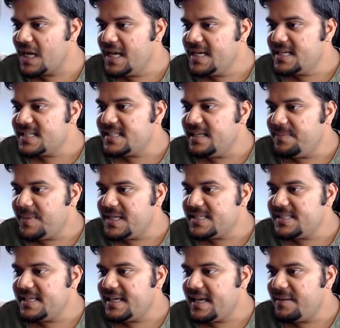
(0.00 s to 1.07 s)
Shilpa is
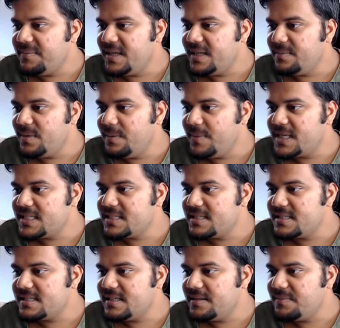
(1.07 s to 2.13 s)
saying, I'm double
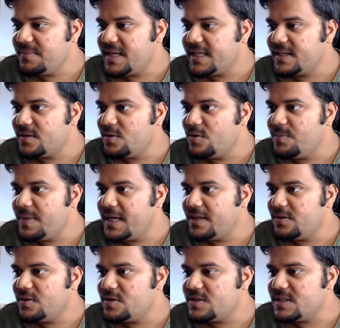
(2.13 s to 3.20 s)
master's in
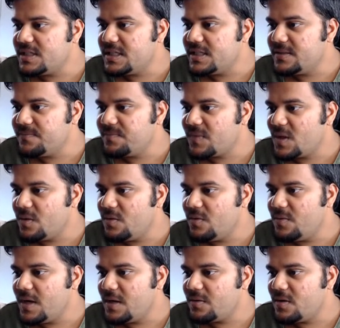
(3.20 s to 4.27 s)
microbiology. Oh,
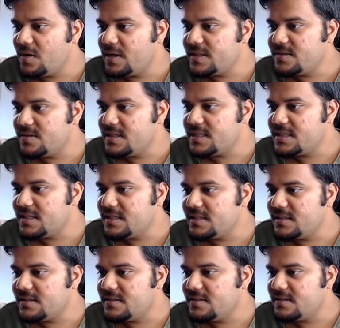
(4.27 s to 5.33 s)
wow. Congratulations.